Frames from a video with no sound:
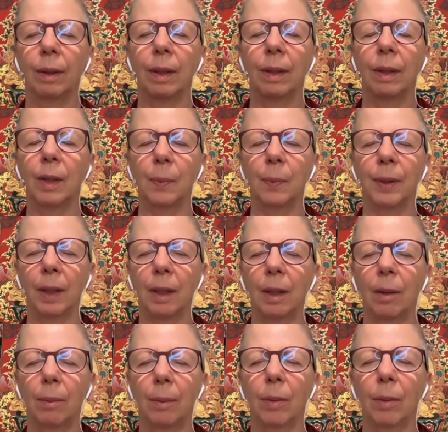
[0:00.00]
in this
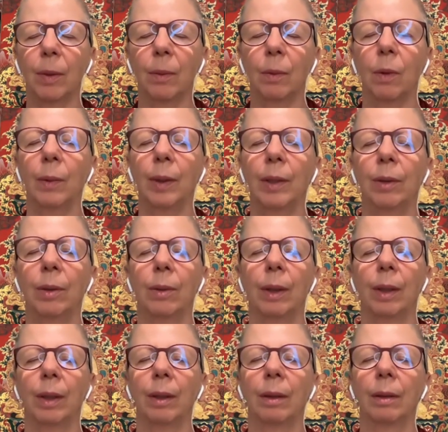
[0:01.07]
particular moment, what we're doing.